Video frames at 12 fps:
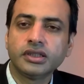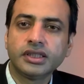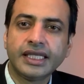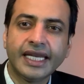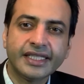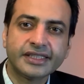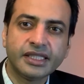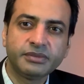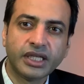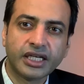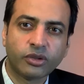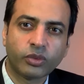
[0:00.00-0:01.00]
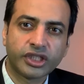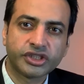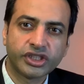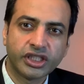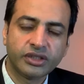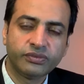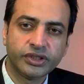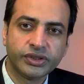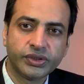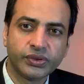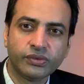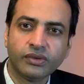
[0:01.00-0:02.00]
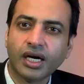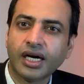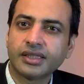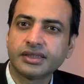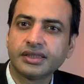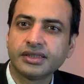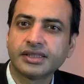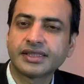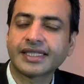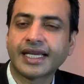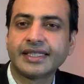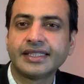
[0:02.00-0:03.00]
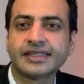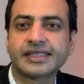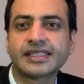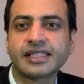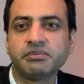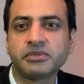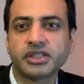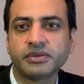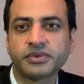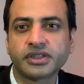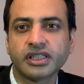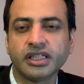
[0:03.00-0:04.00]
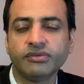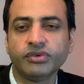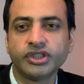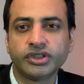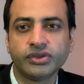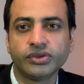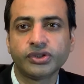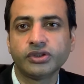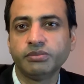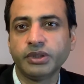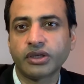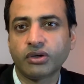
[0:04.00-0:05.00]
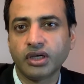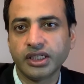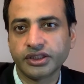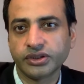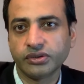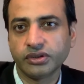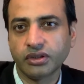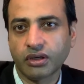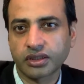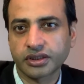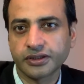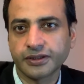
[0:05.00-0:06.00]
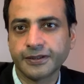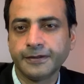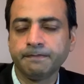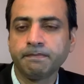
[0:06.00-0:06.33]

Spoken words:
The next tip that I want to share with you are the signs and symptoms in which you should be calling your doctor.